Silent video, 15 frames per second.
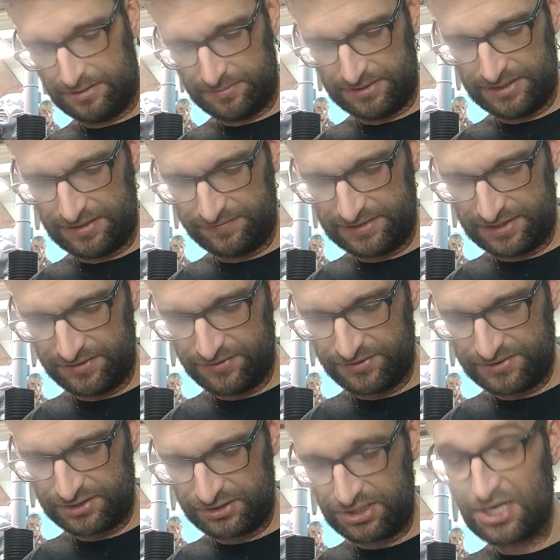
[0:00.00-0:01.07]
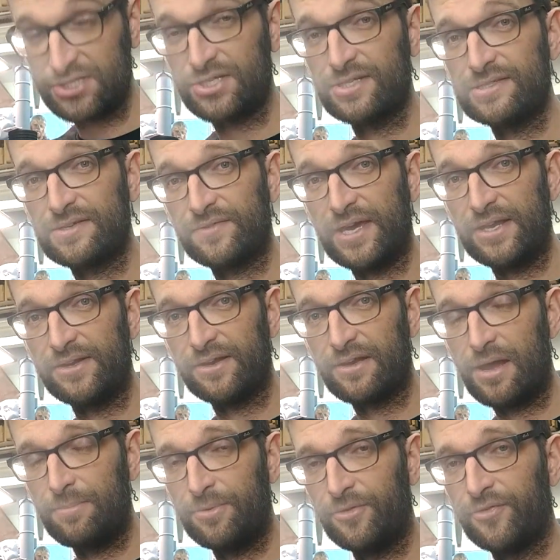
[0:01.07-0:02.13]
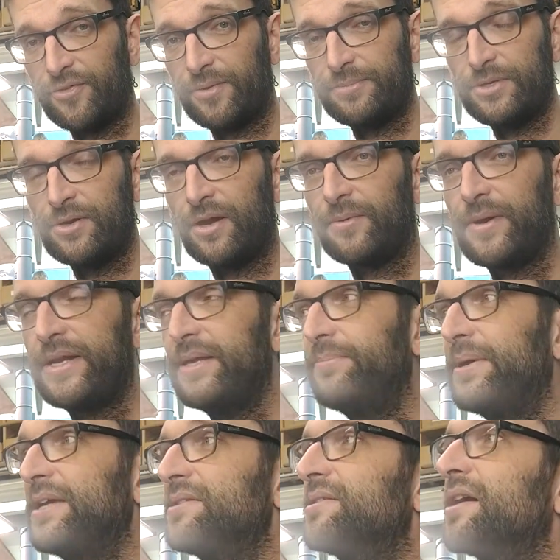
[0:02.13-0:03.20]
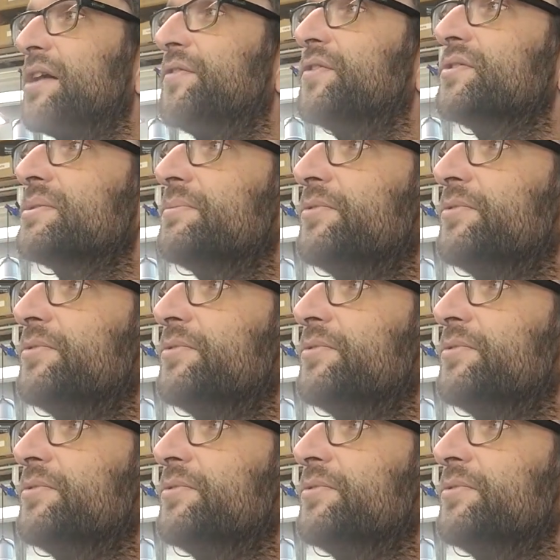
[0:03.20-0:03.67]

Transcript: Would love to hear those suggestions. I've gotten a couple from you already based off of some